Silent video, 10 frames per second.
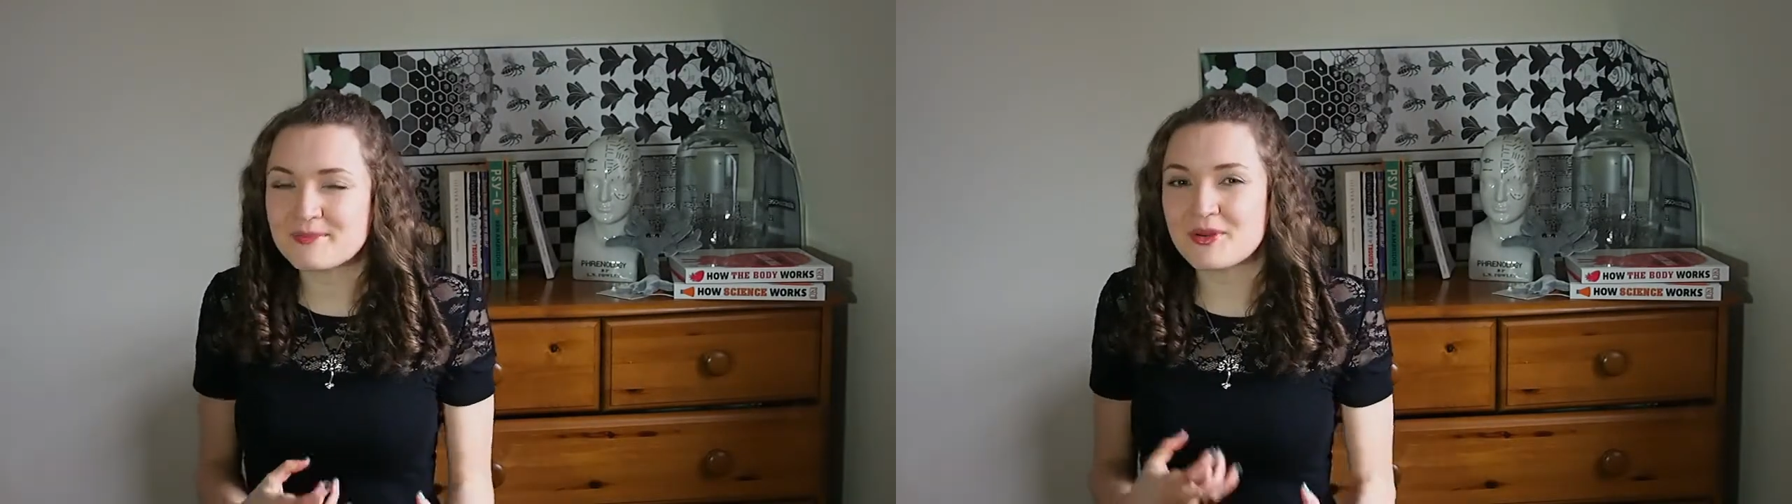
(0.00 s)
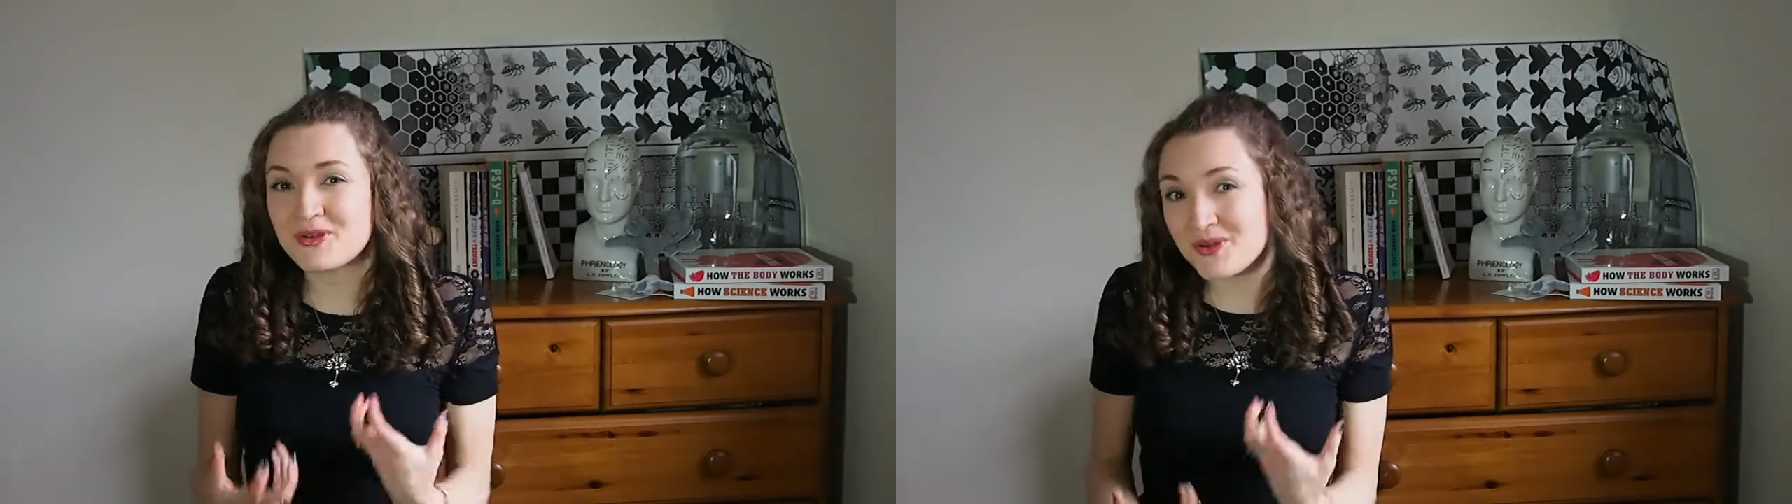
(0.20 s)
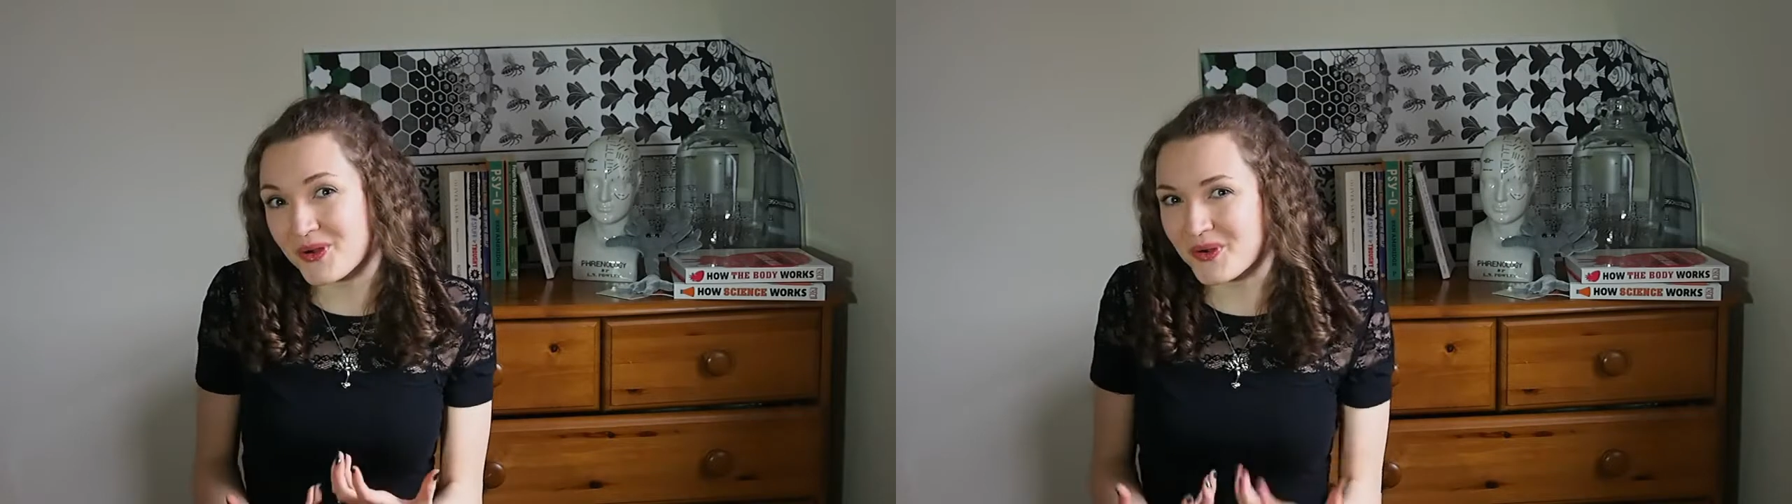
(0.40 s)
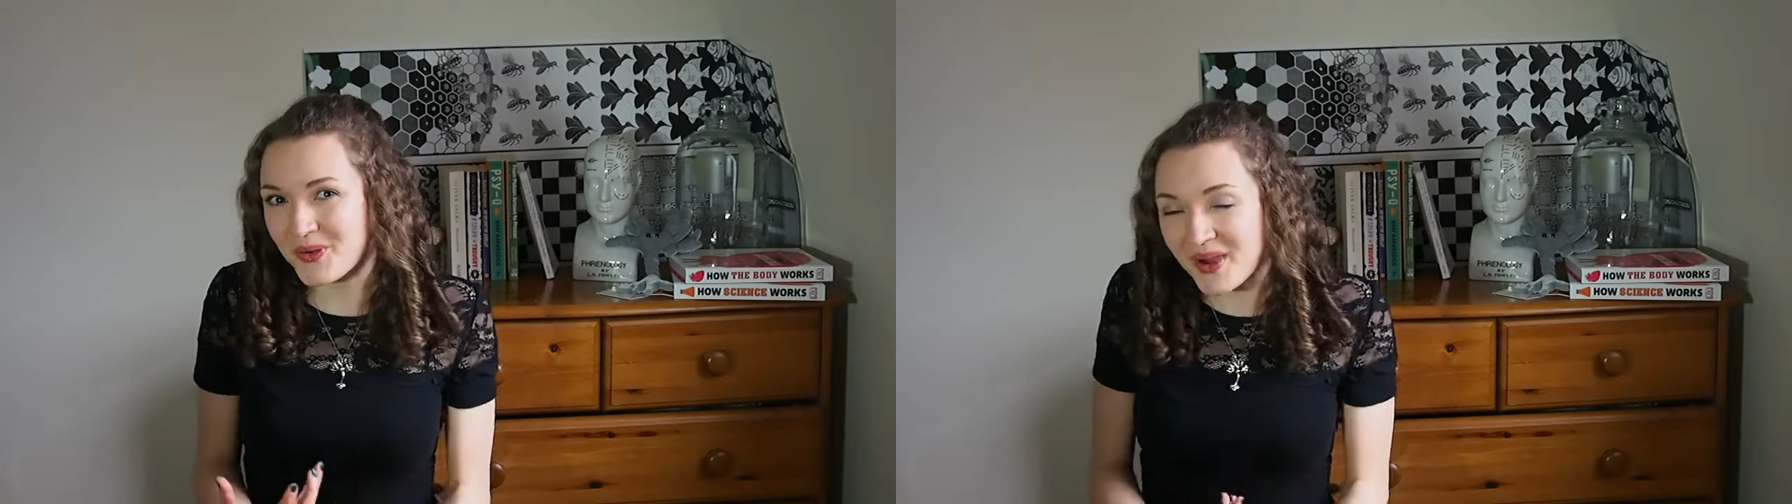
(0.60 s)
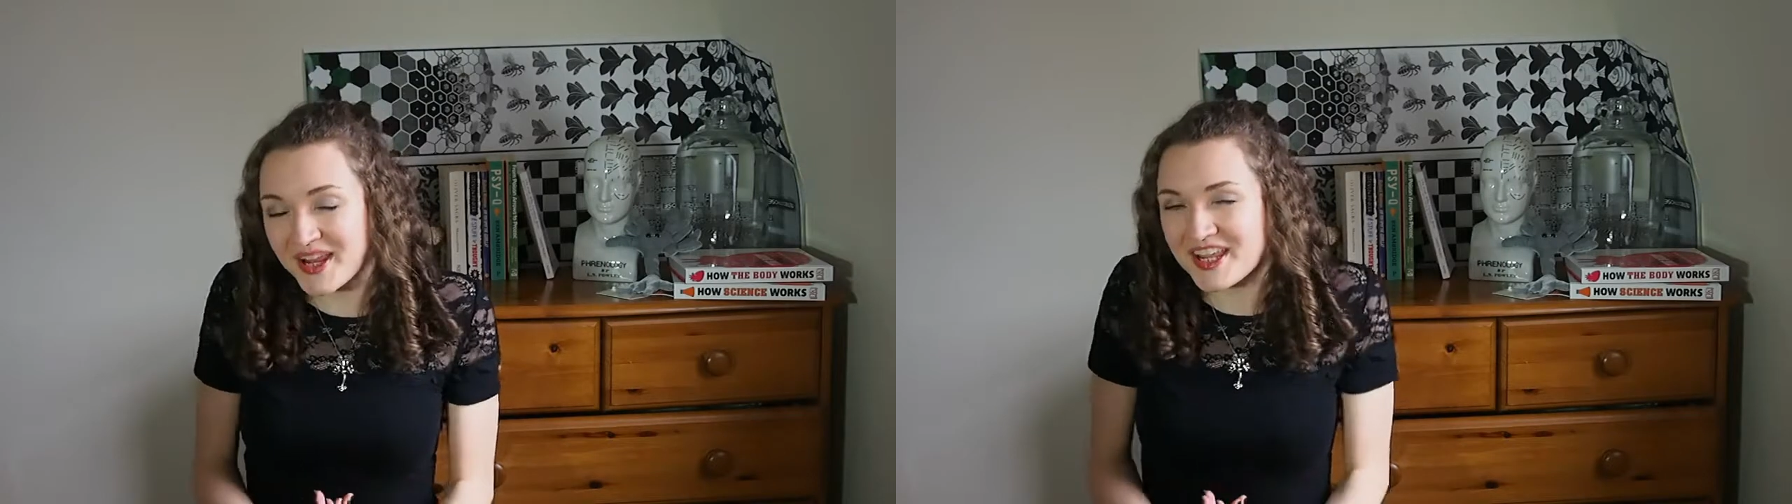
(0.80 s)
but not
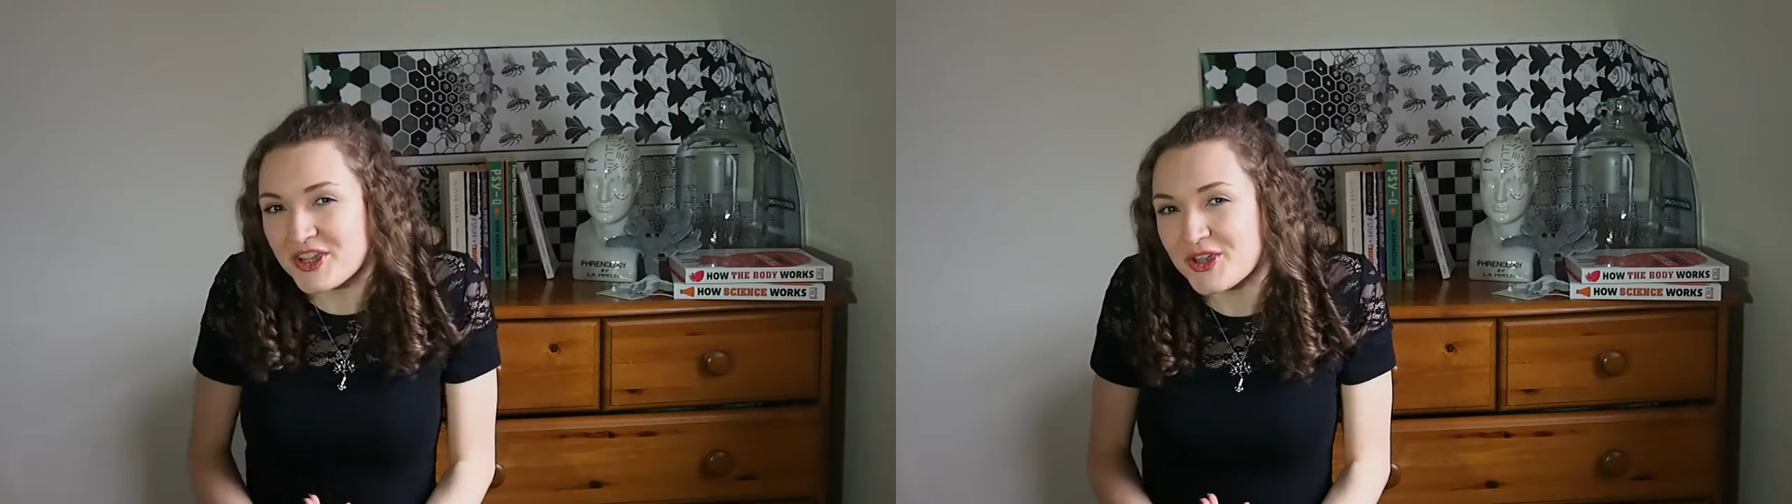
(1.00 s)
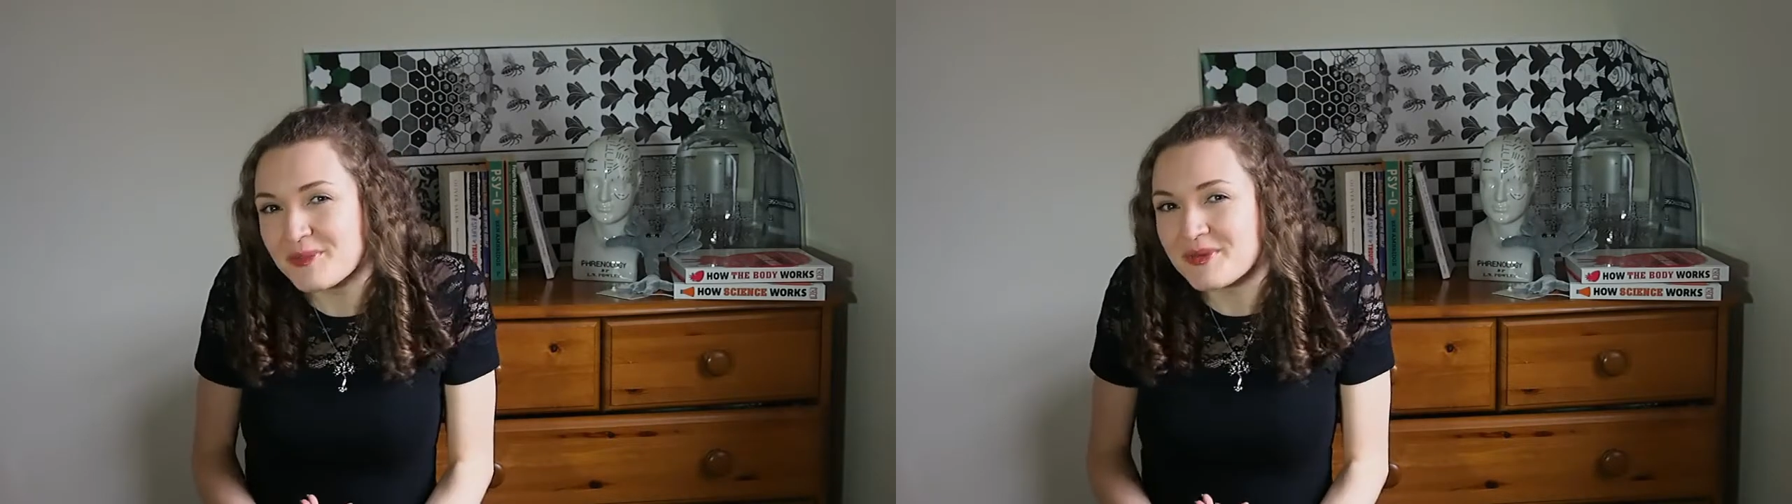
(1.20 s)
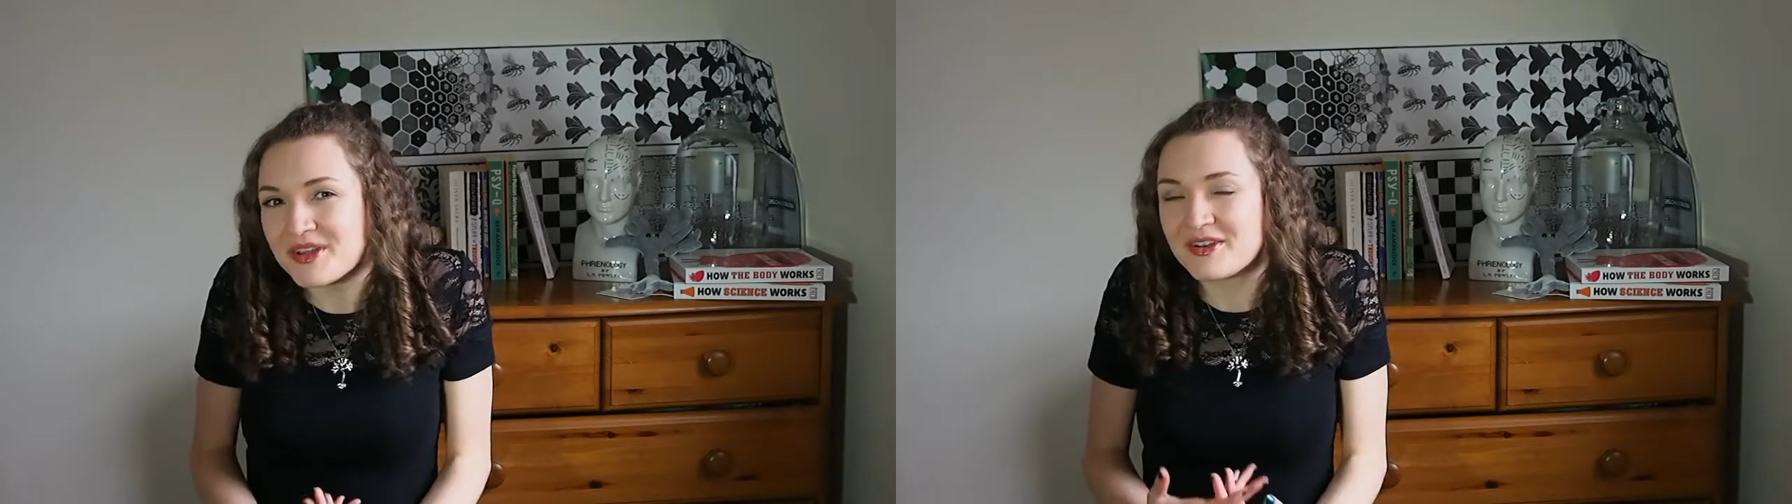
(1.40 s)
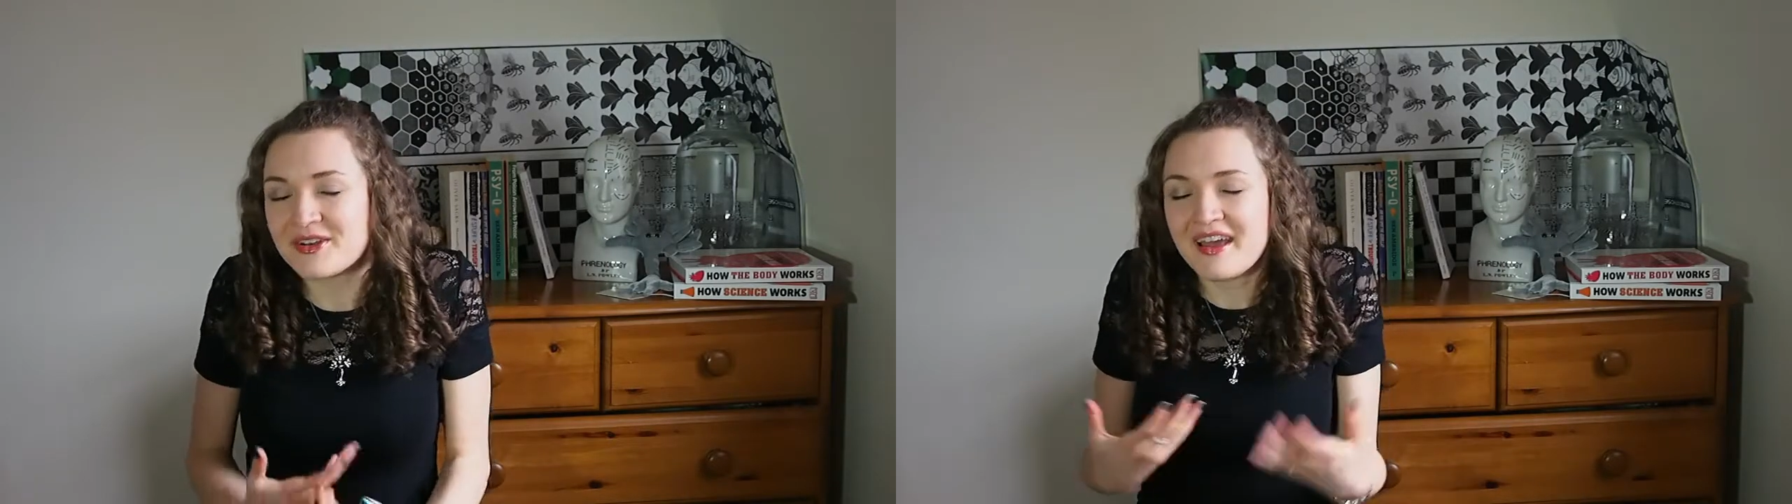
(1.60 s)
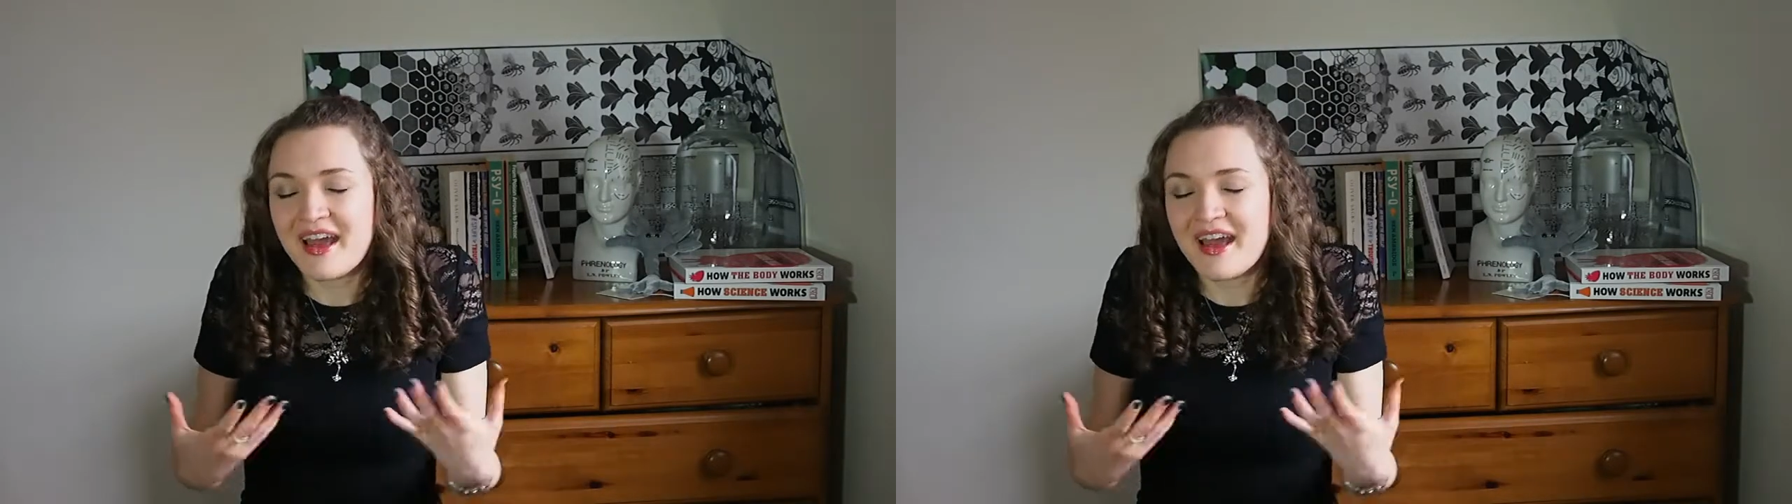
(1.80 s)
quite human